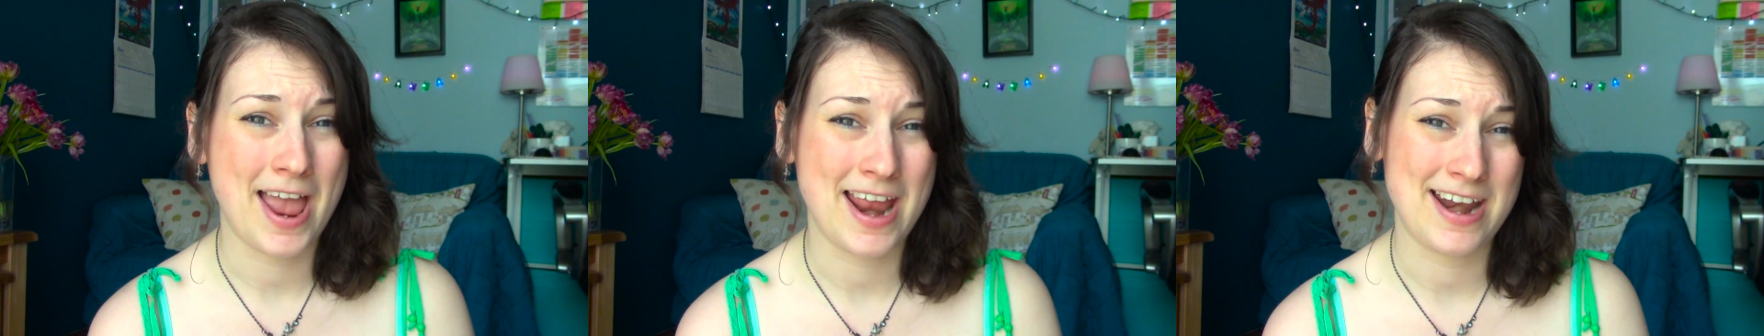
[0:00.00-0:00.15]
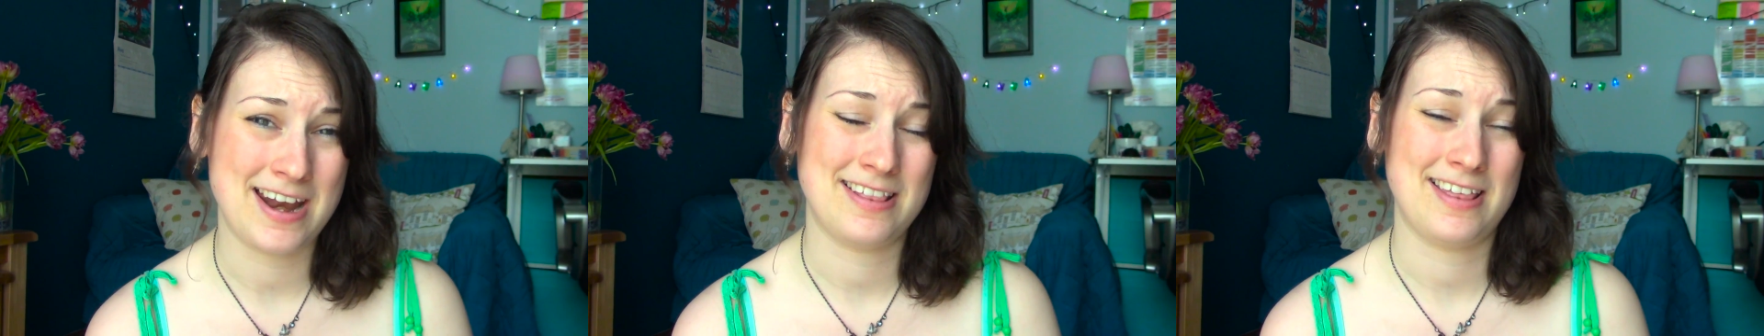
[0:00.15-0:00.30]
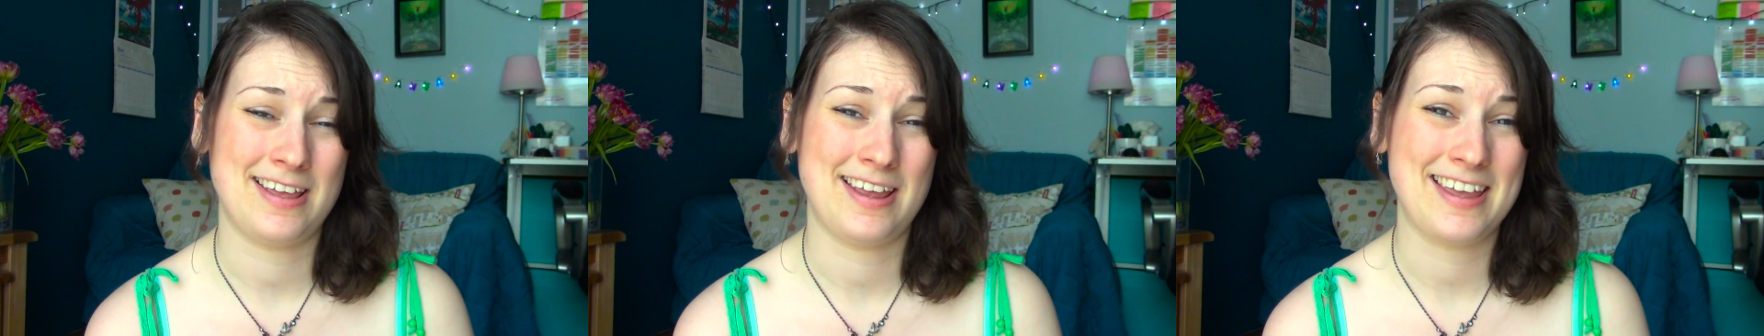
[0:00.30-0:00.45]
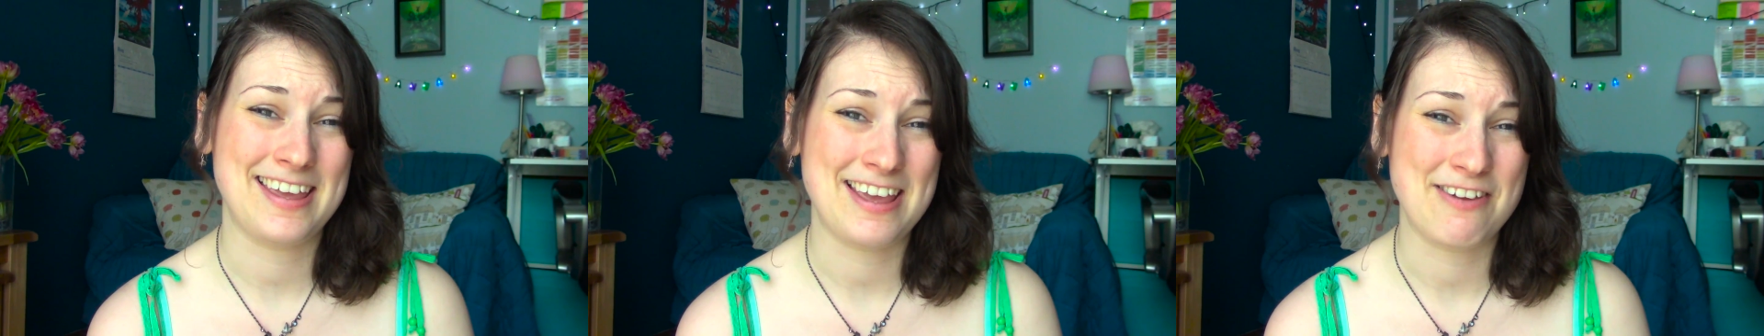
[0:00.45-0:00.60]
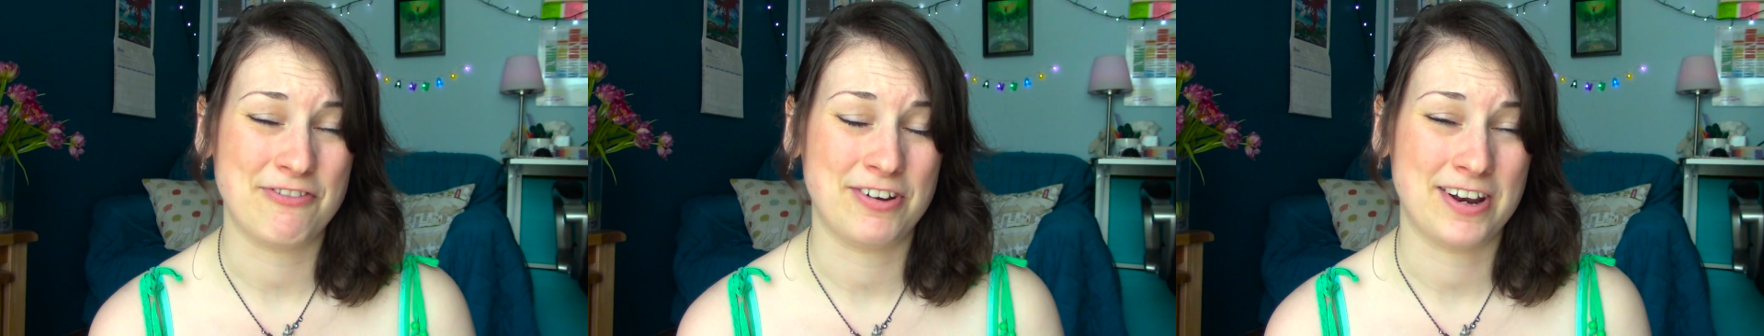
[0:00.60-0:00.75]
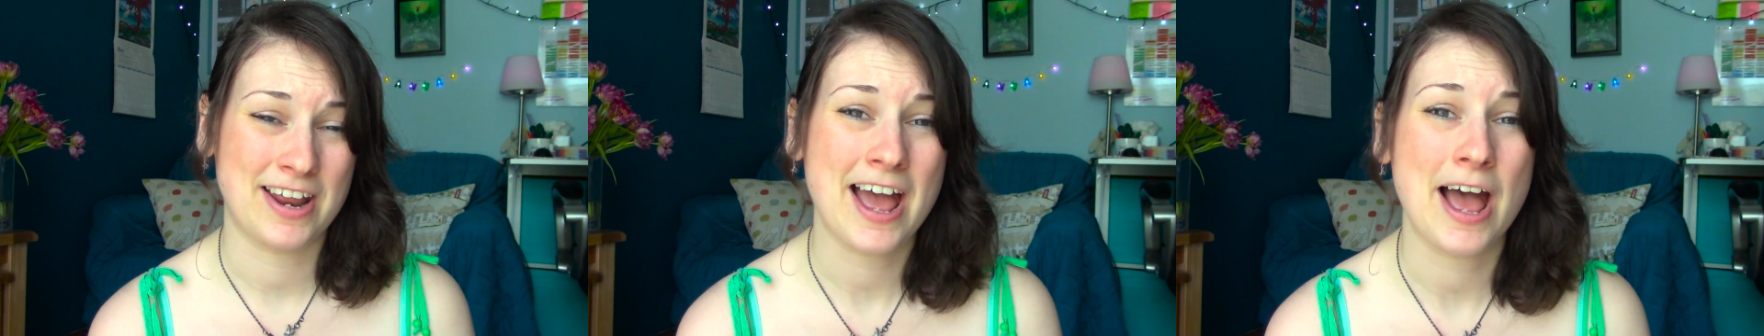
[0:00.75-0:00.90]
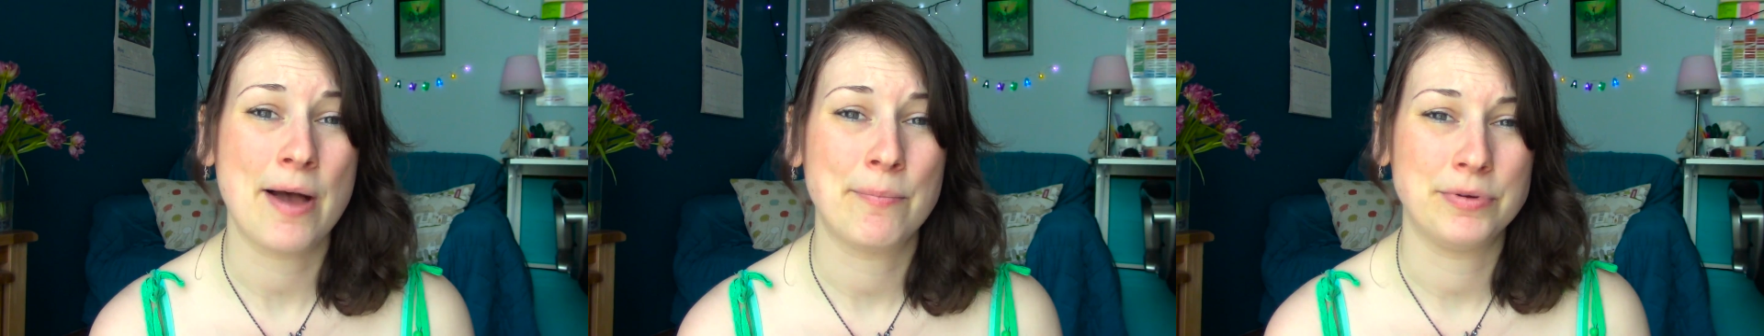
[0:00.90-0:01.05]
anything
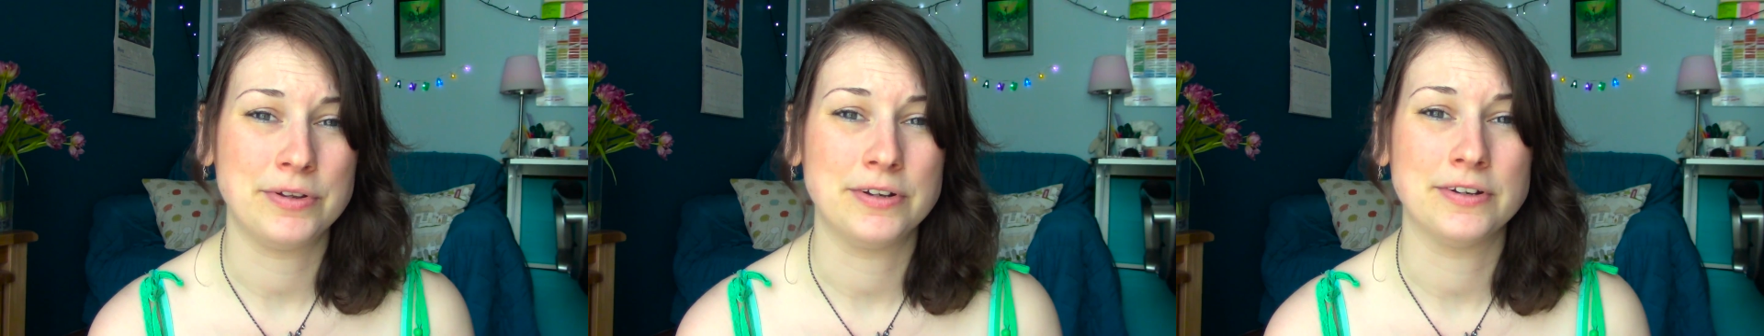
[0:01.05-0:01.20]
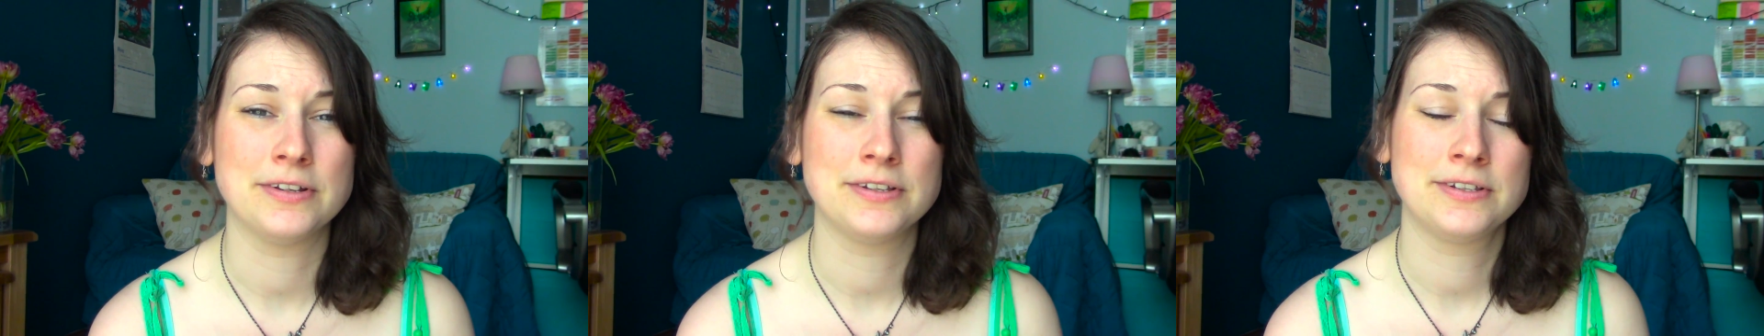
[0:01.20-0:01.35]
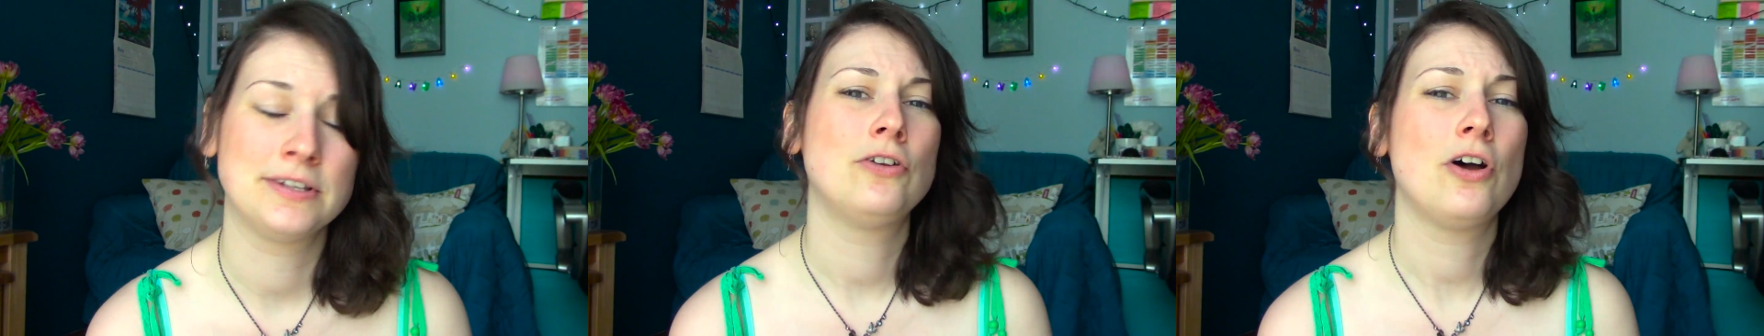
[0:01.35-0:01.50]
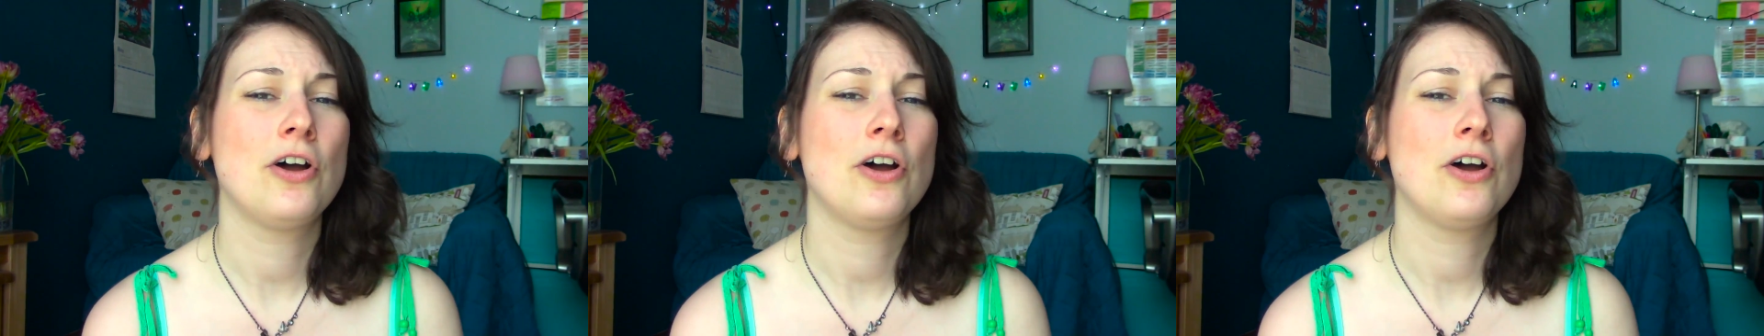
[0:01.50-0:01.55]
even happens.